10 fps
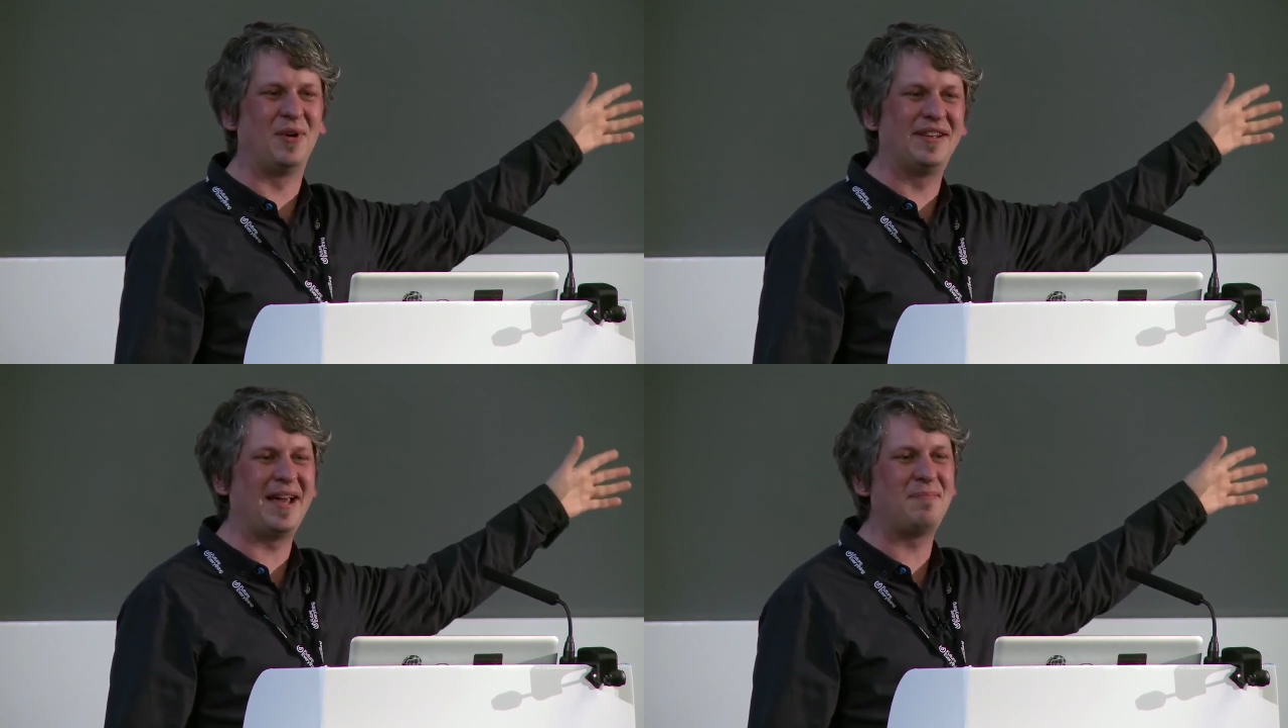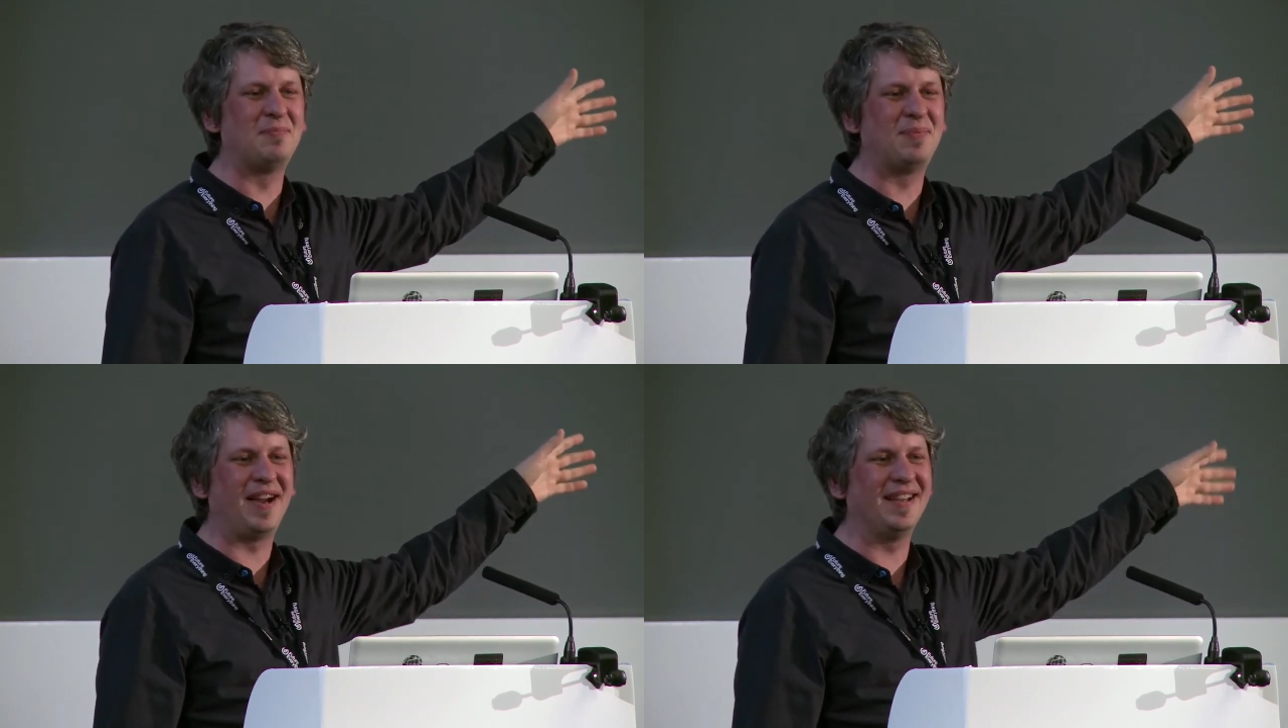What
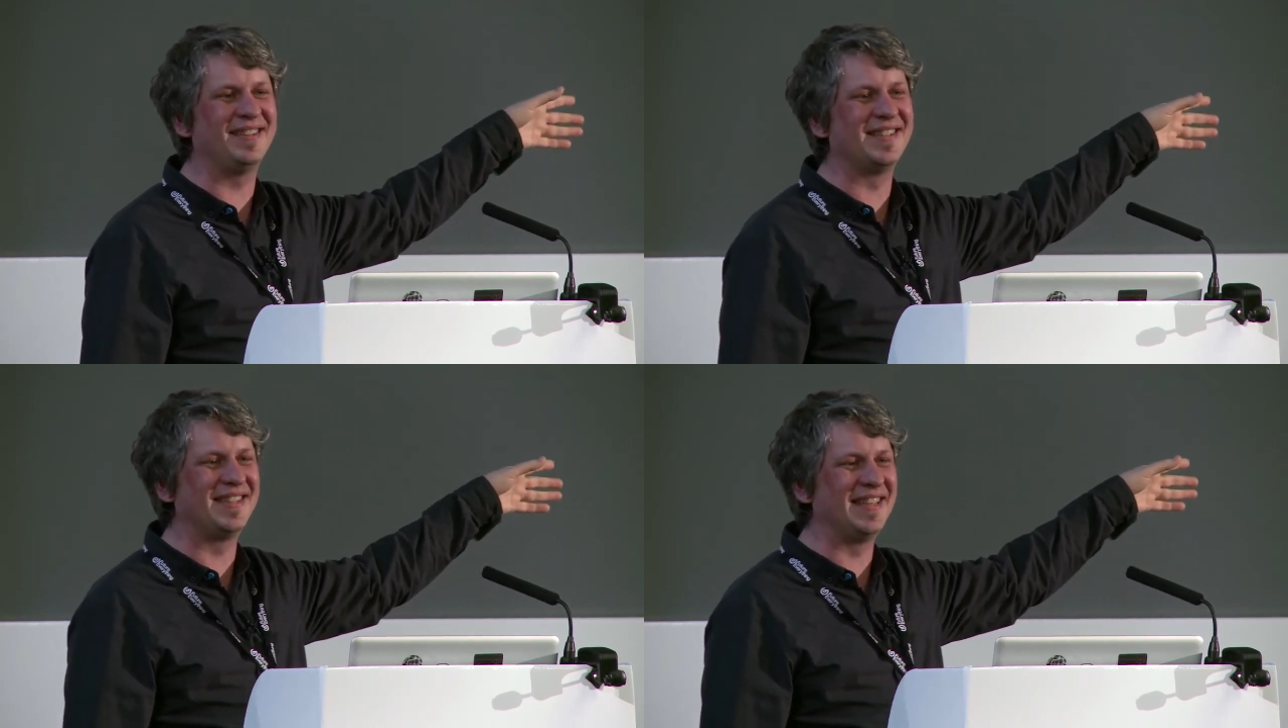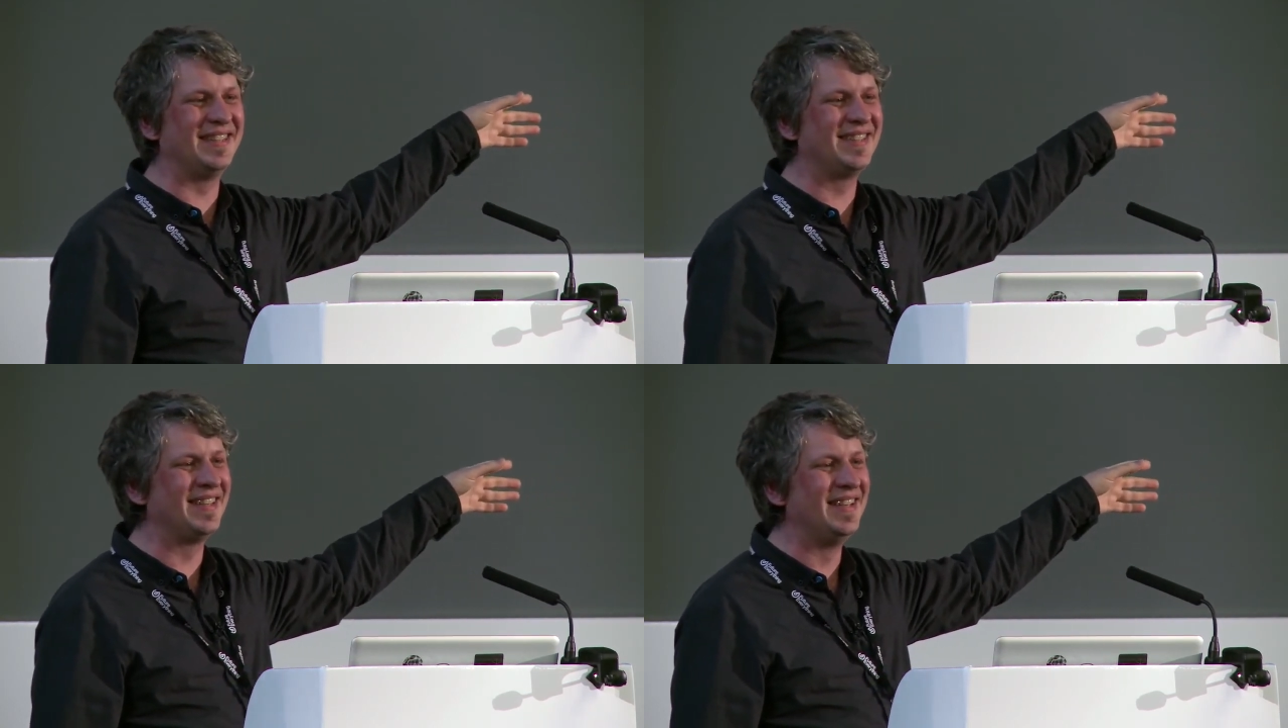happened behind the
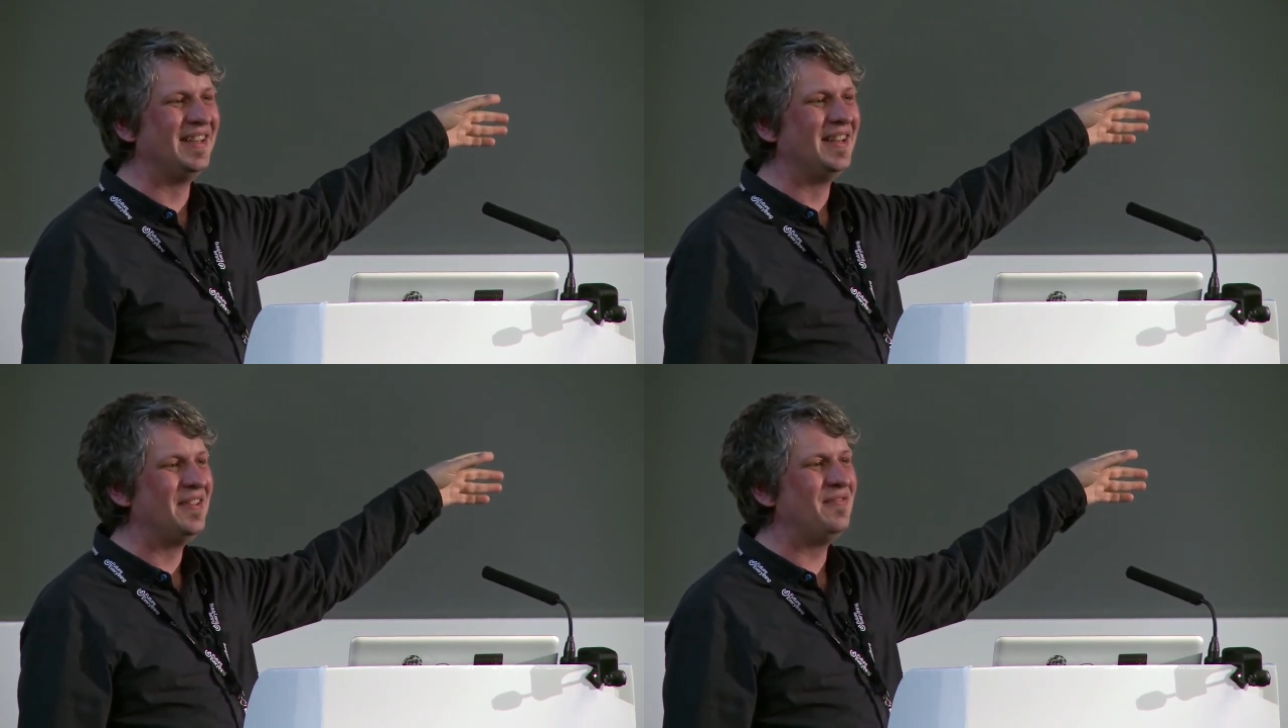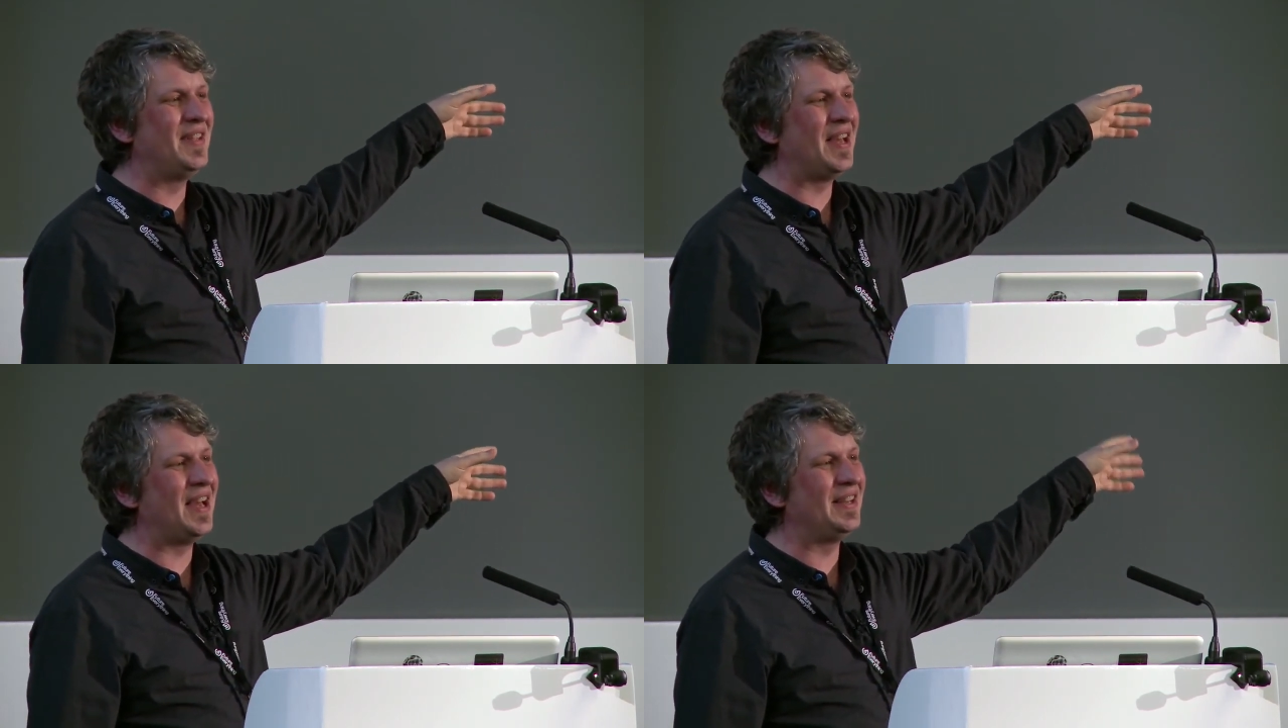scenes
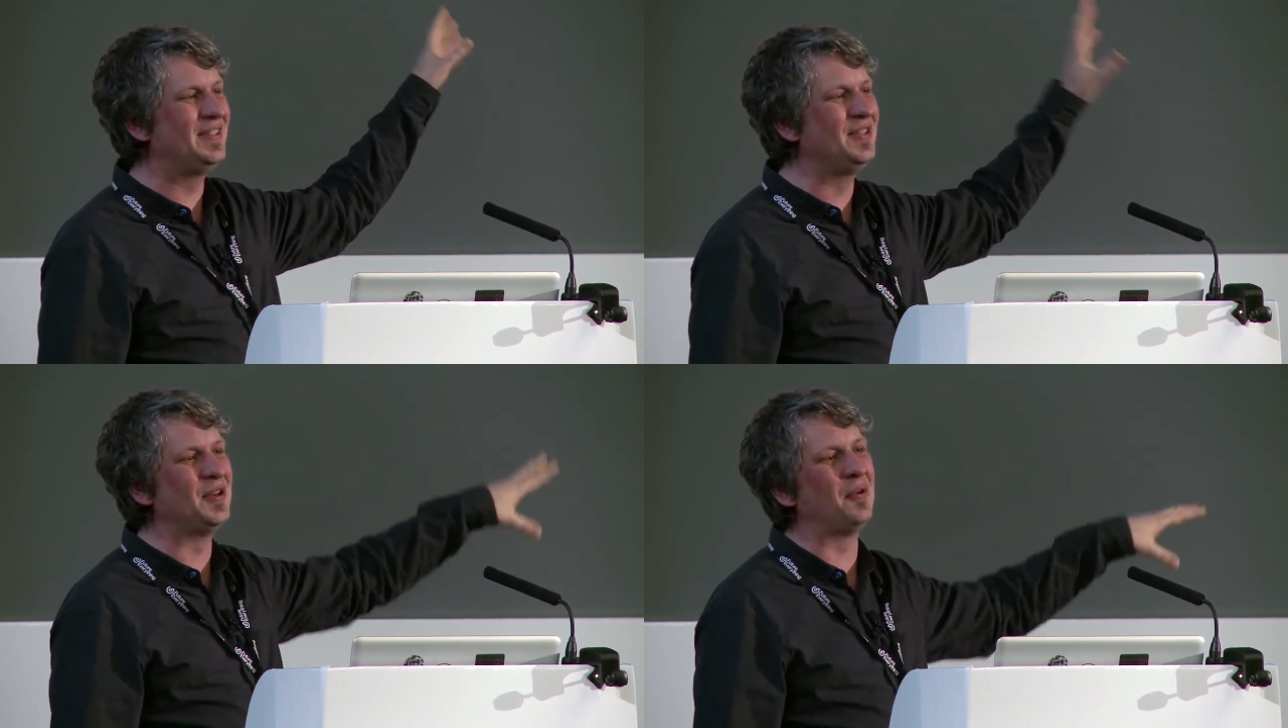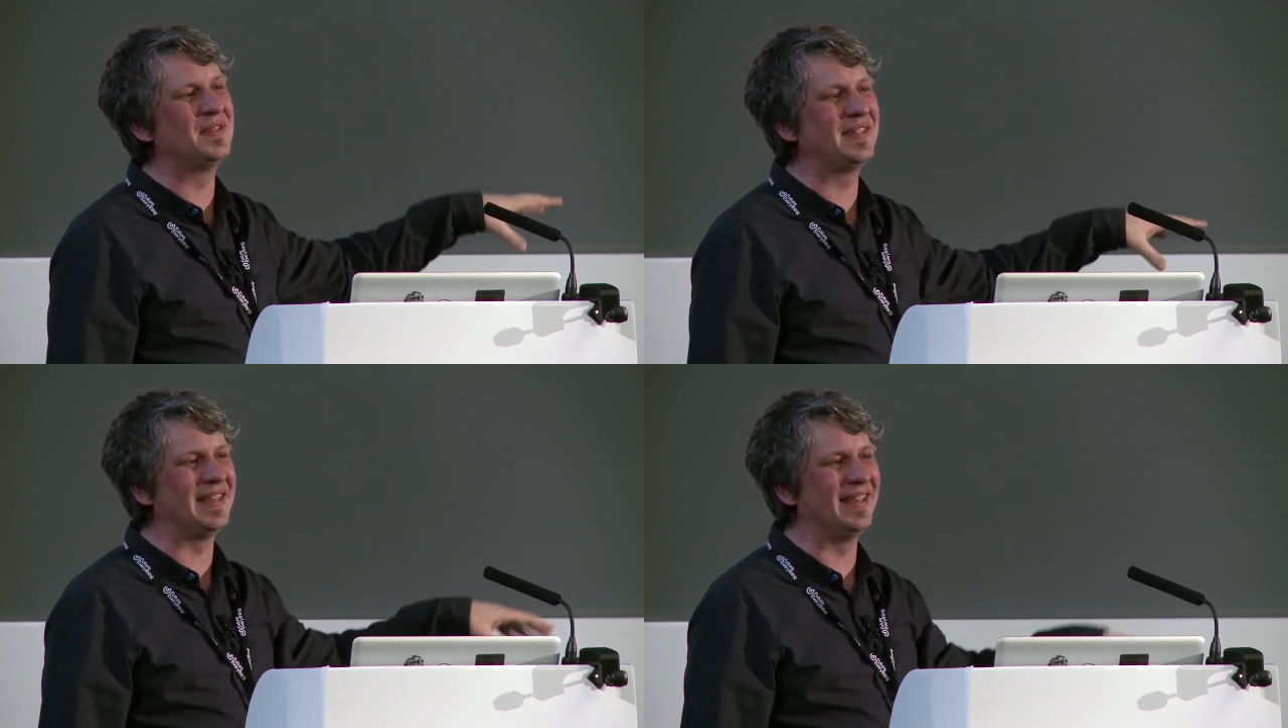that you
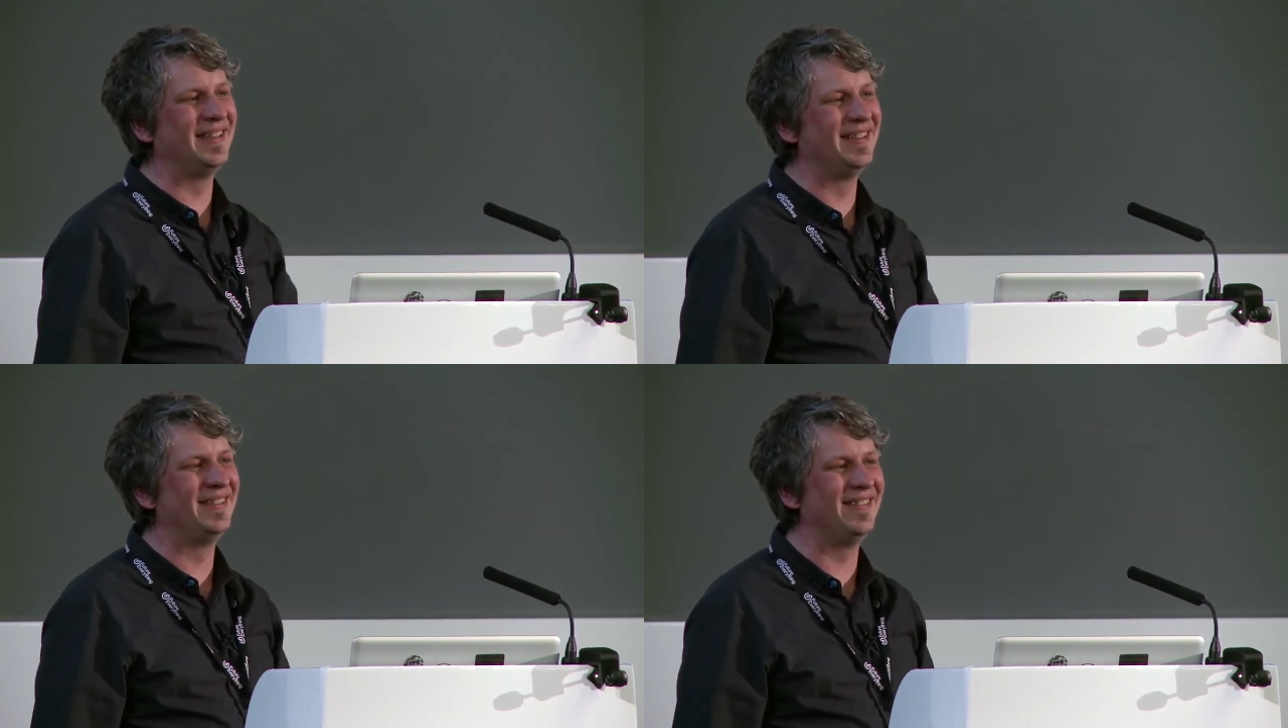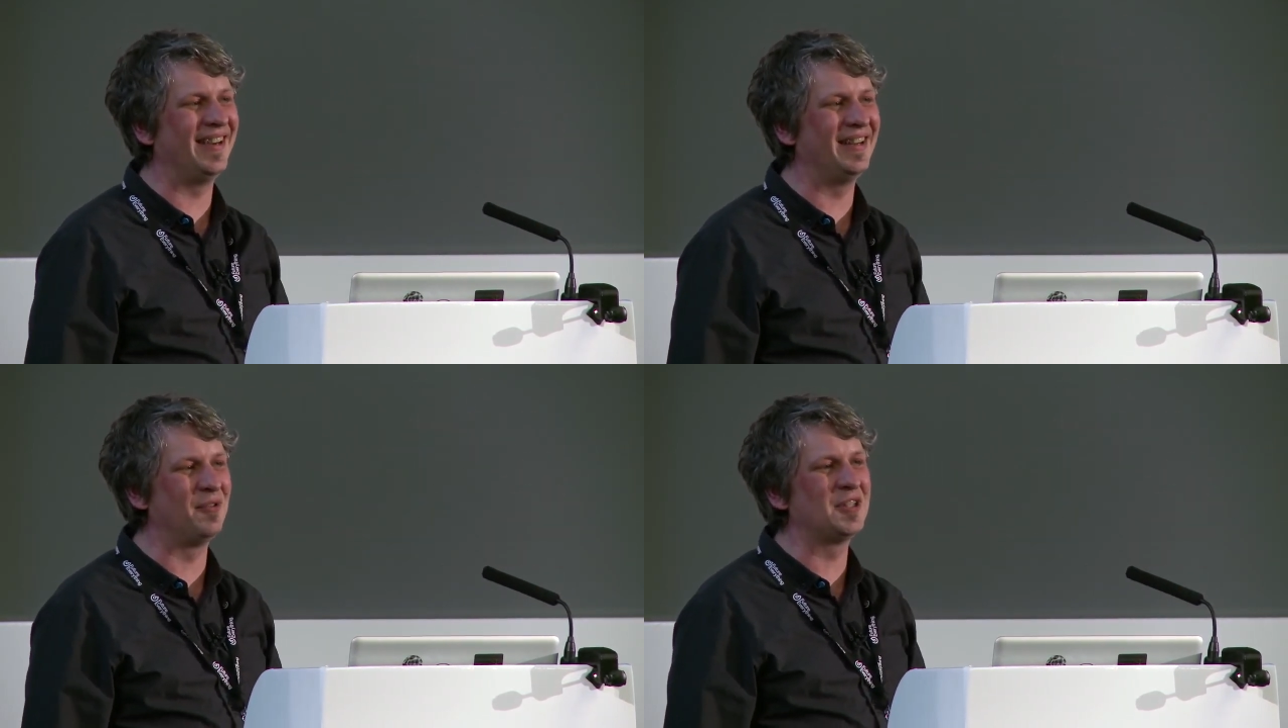don't see, right?